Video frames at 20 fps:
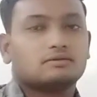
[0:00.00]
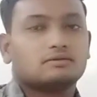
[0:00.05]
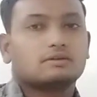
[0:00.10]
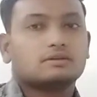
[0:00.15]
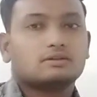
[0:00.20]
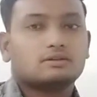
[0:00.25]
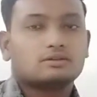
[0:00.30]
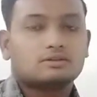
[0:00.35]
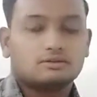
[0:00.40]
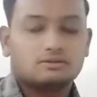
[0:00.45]

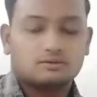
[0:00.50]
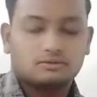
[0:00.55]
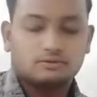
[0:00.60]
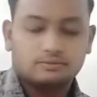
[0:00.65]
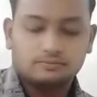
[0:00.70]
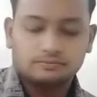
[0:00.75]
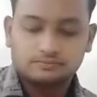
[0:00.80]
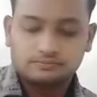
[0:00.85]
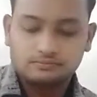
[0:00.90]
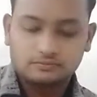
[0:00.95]
So
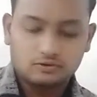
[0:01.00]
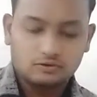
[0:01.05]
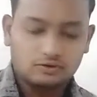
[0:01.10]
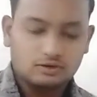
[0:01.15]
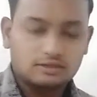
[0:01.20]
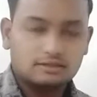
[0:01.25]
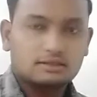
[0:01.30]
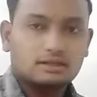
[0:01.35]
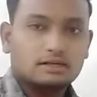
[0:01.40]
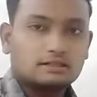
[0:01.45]
today's
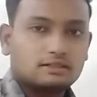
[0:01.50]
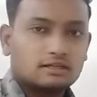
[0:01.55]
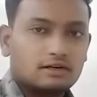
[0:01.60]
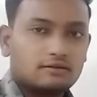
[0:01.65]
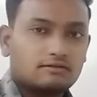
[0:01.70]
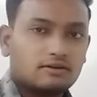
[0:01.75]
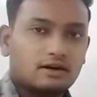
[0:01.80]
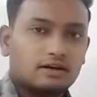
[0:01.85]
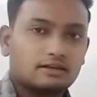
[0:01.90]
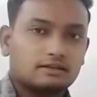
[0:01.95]
lecture we
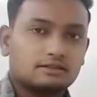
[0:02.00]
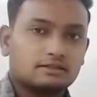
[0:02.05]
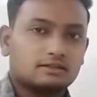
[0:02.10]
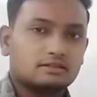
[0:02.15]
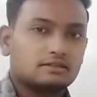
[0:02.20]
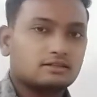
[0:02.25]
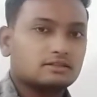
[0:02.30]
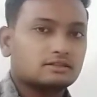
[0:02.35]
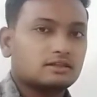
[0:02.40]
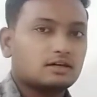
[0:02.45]
are discussing
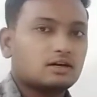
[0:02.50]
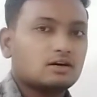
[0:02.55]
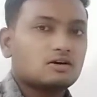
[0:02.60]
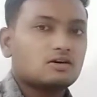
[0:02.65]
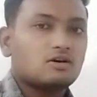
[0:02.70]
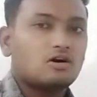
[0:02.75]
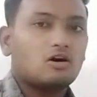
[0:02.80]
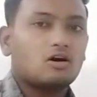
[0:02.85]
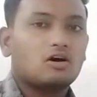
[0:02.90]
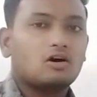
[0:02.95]
the
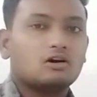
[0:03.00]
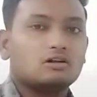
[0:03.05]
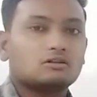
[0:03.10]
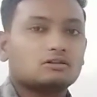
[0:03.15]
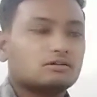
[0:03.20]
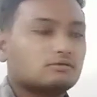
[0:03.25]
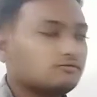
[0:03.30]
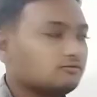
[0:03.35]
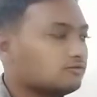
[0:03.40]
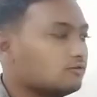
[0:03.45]
all the
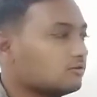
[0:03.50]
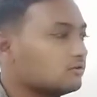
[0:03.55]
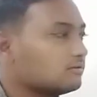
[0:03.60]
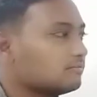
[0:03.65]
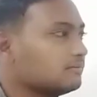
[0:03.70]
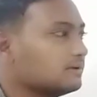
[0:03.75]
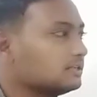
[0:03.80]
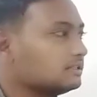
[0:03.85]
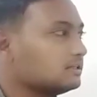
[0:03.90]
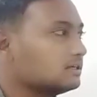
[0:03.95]
four
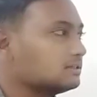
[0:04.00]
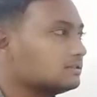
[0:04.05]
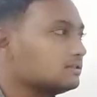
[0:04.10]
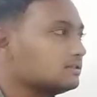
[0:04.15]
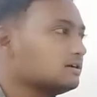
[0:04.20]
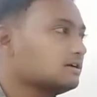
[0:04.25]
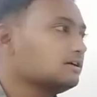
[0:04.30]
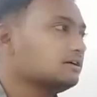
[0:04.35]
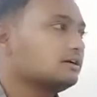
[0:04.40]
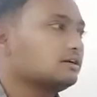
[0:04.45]
methods
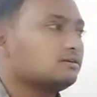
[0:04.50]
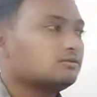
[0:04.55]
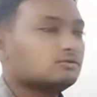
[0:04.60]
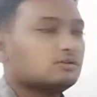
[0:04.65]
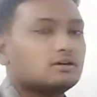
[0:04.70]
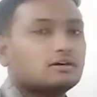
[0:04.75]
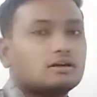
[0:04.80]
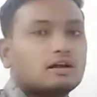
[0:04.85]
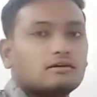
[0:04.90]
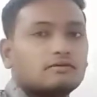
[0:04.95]
related to the
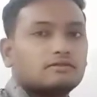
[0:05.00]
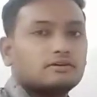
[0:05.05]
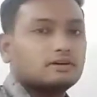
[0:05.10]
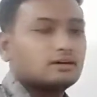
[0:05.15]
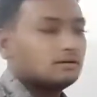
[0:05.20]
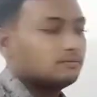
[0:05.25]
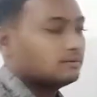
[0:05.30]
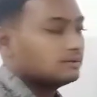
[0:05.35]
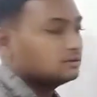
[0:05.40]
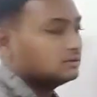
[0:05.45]
graphical
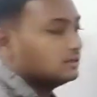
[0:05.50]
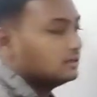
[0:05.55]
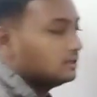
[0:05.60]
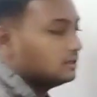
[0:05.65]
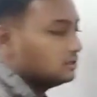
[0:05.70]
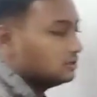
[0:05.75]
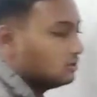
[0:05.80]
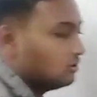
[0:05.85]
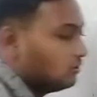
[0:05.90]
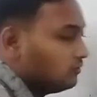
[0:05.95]
presentation
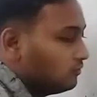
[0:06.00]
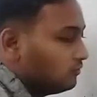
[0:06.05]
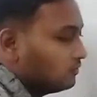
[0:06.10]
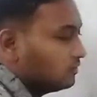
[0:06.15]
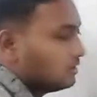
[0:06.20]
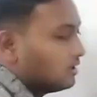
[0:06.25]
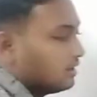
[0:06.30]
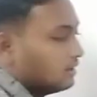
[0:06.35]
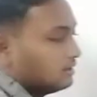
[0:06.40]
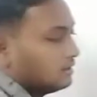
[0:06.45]
of
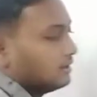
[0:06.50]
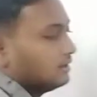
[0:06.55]
data.